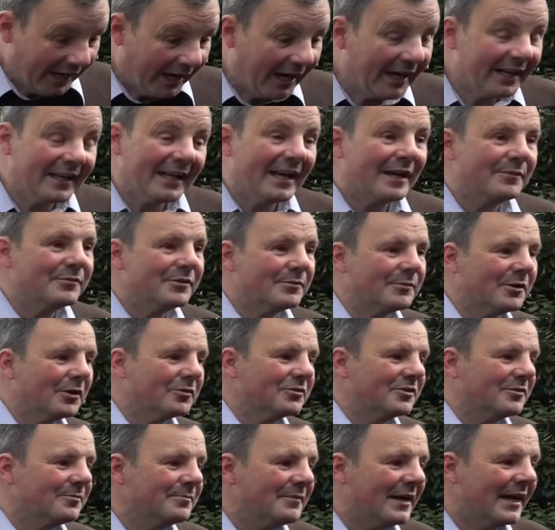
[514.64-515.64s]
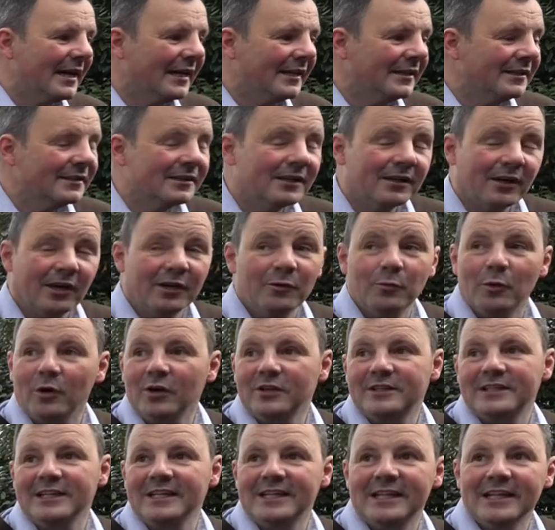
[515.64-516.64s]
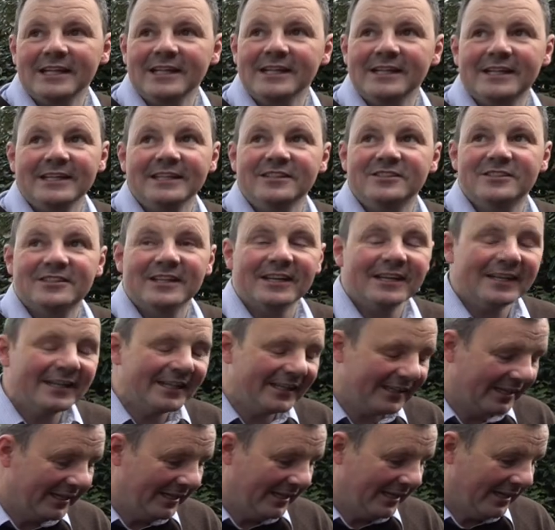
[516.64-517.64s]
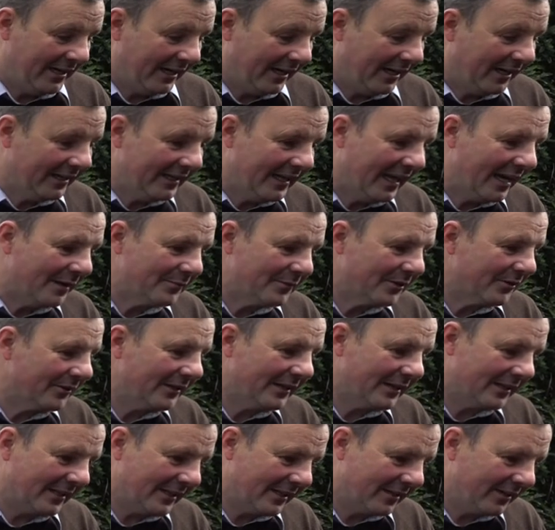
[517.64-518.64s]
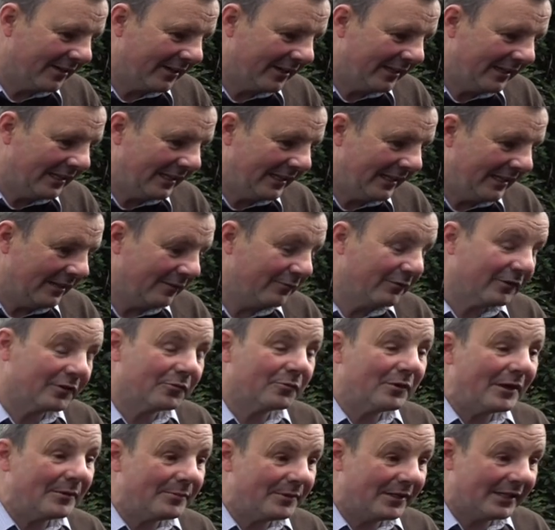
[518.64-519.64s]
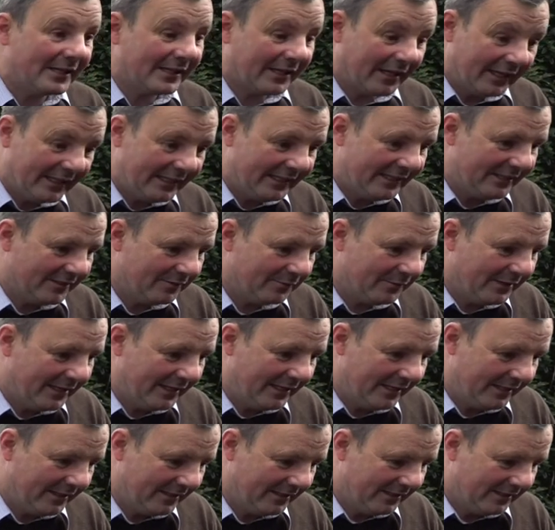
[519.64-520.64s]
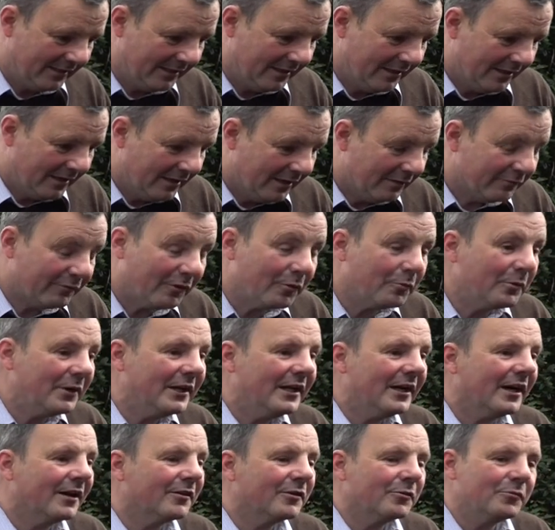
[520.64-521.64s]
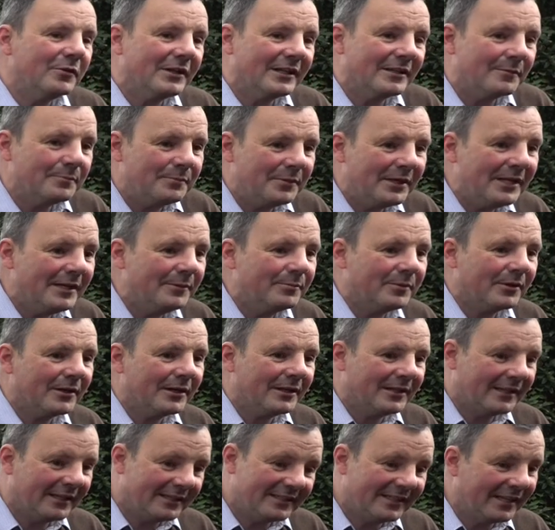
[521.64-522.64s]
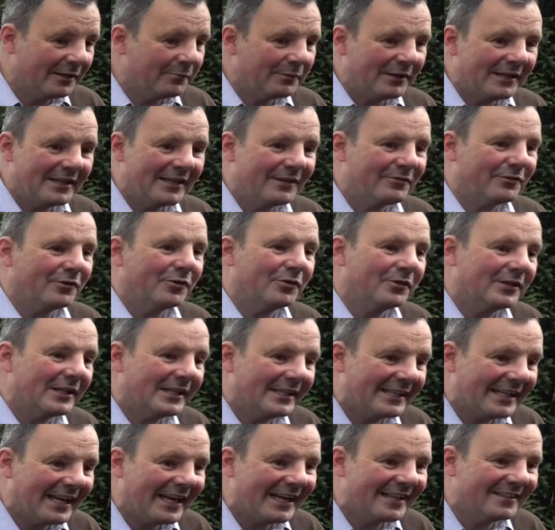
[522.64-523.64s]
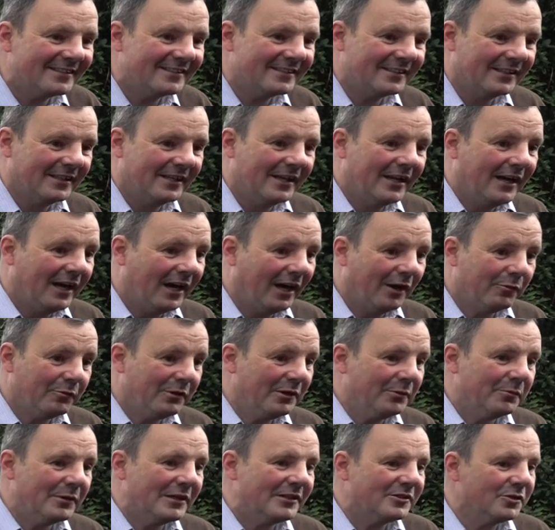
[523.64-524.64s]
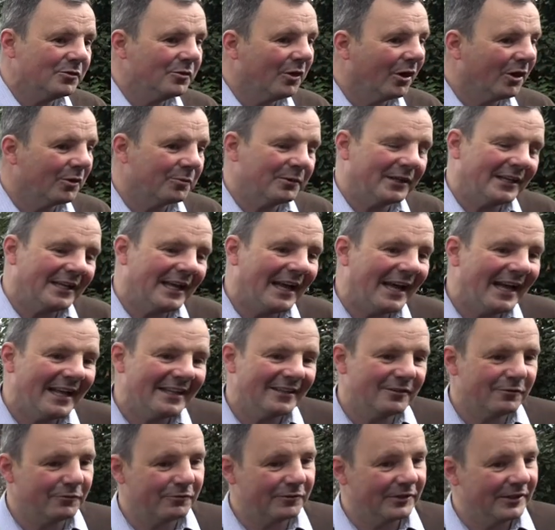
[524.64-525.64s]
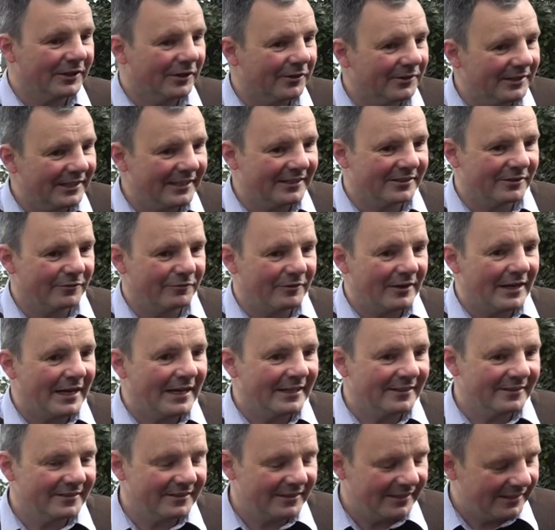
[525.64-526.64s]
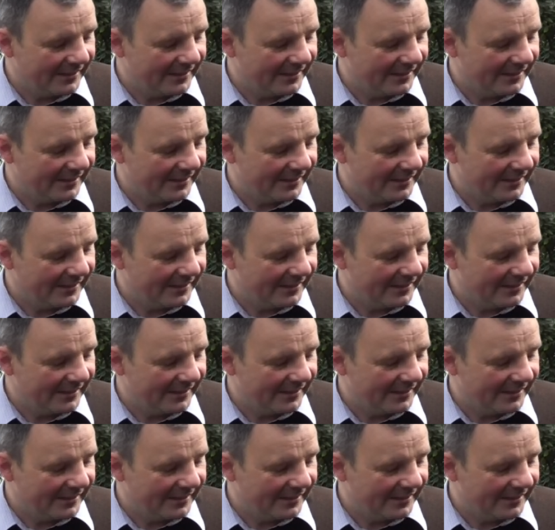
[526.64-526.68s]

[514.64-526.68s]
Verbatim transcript: I am the mountain man, I walk these hills each day. I am their ears and eyes, for the rebels I lead the way. For we are a risen people, and they will never understand how we will do all we can to free our native land.